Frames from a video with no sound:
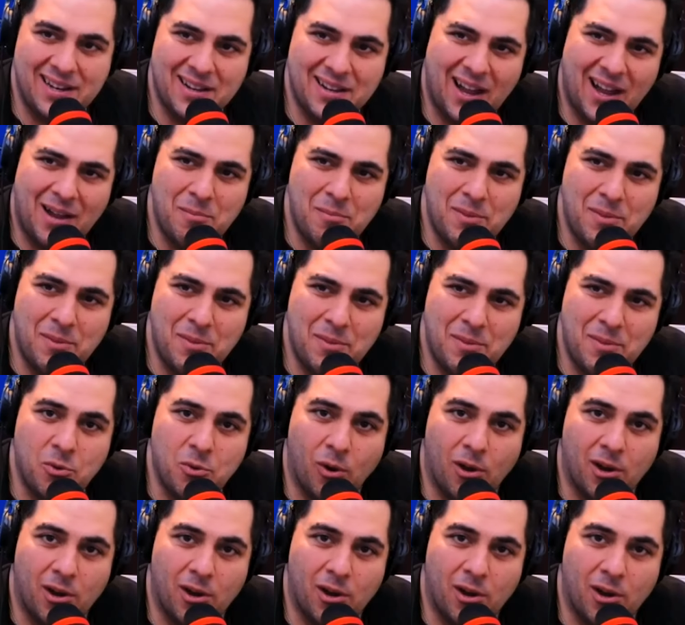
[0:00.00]
I mean, if you
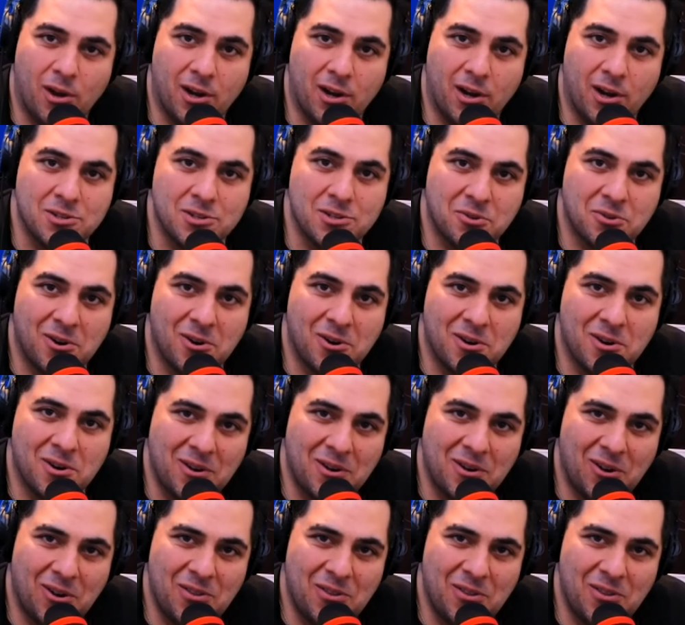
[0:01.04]
want to go to the store,
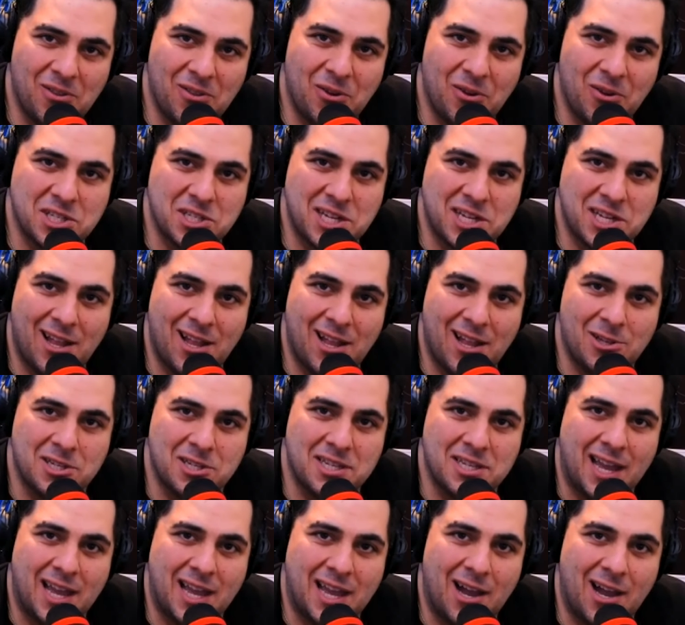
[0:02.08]
oh, the whole challenge is
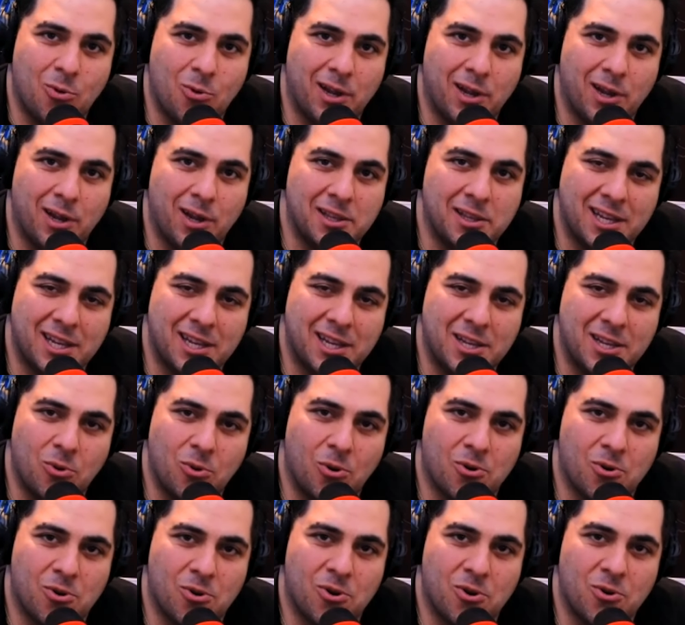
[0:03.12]
how quickly can you
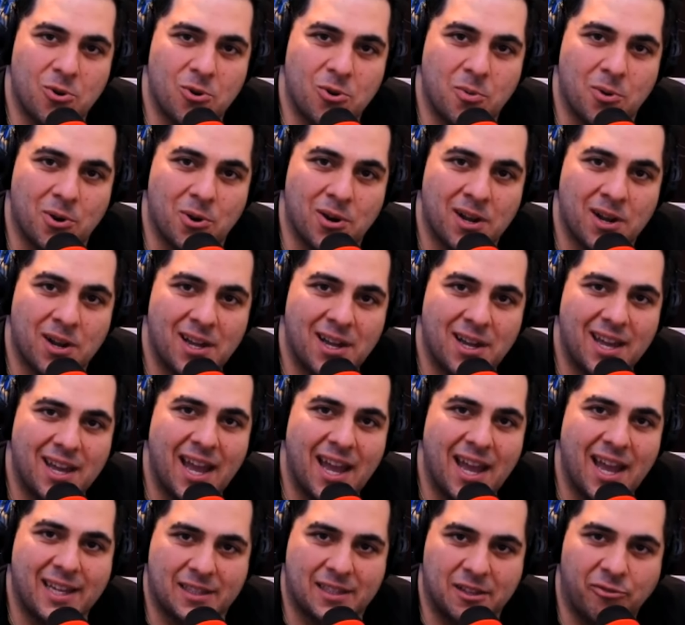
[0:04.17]
order Uber and
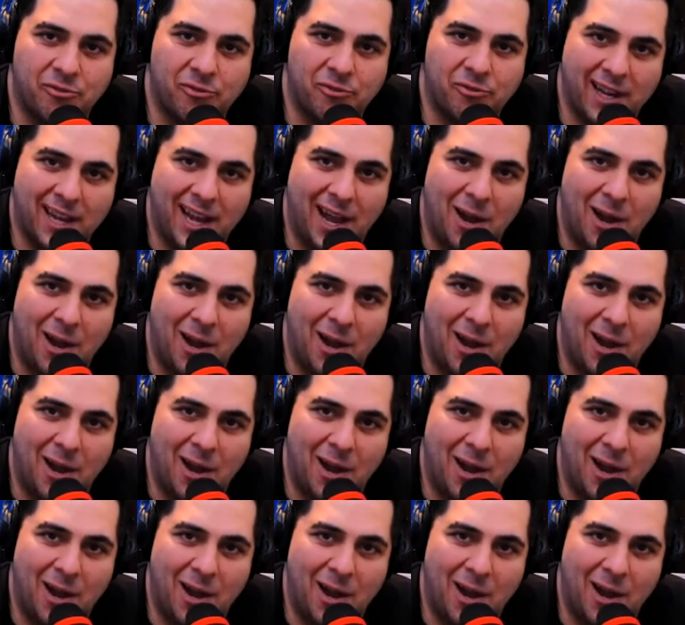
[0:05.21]
get and the get fuck the,